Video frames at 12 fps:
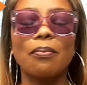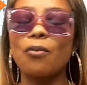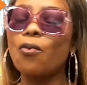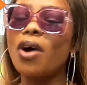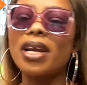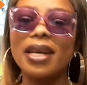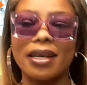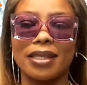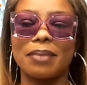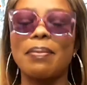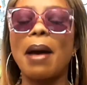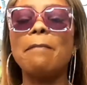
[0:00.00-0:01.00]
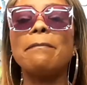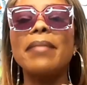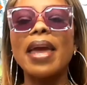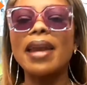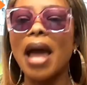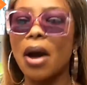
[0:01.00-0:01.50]
whatnot, but
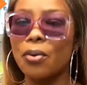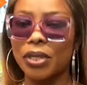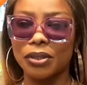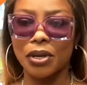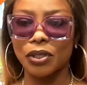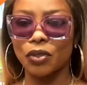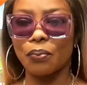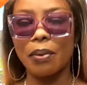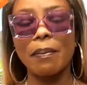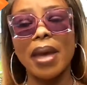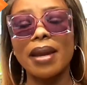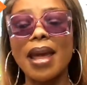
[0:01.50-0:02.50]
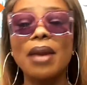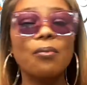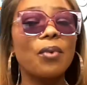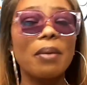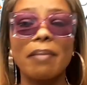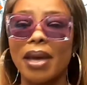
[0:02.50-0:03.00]
men are always going to be men, and
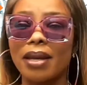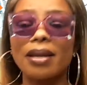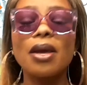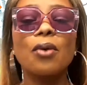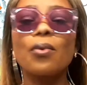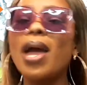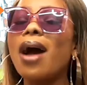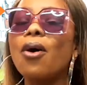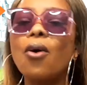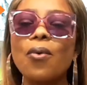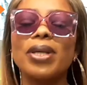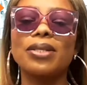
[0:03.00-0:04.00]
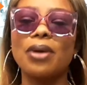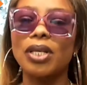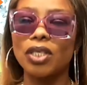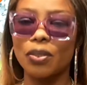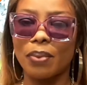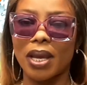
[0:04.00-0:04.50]
women, we are always going
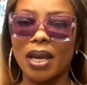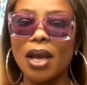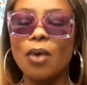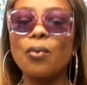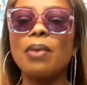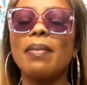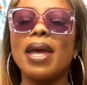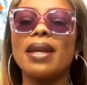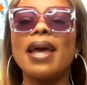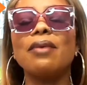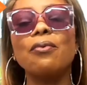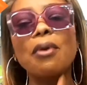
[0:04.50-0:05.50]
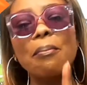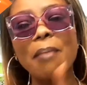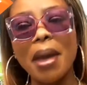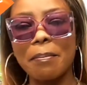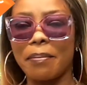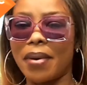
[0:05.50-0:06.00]
to be women. And
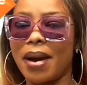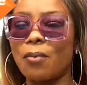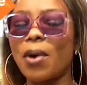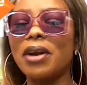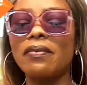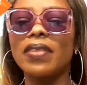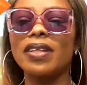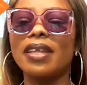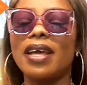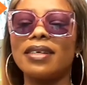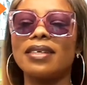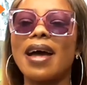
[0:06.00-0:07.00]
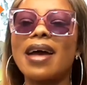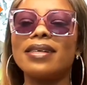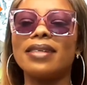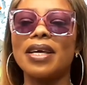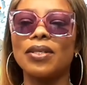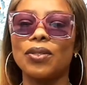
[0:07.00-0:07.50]
remember, one of the things that I
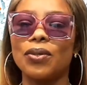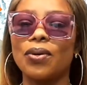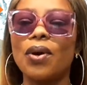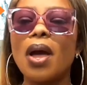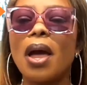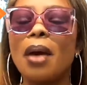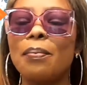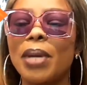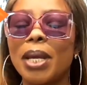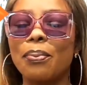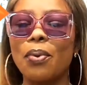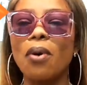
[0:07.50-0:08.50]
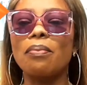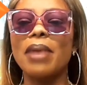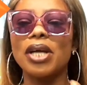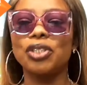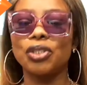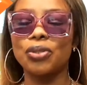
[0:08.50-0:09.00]
say to people on
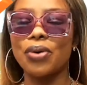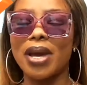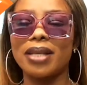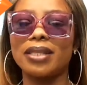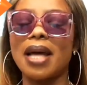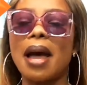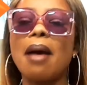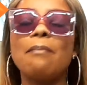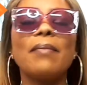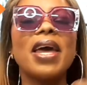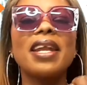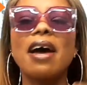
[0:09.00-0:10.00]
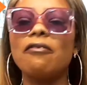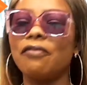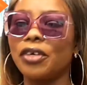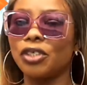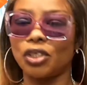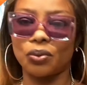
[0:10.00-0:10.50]
my show is that men are
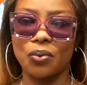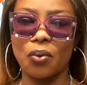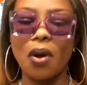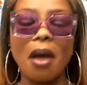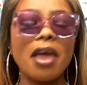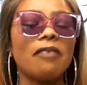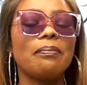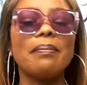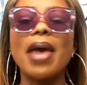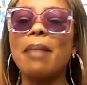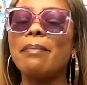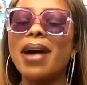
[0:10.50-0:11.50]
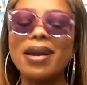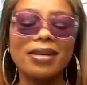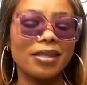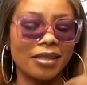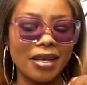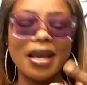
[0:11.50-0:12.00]
visual. If a man
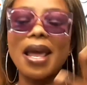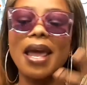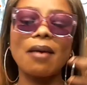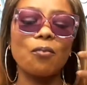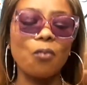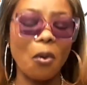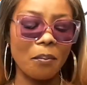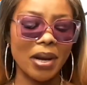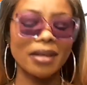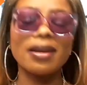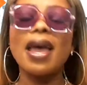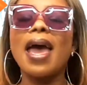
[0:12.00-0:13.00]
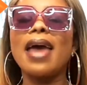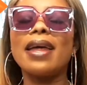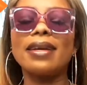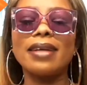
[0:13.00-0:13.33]
see a woman, a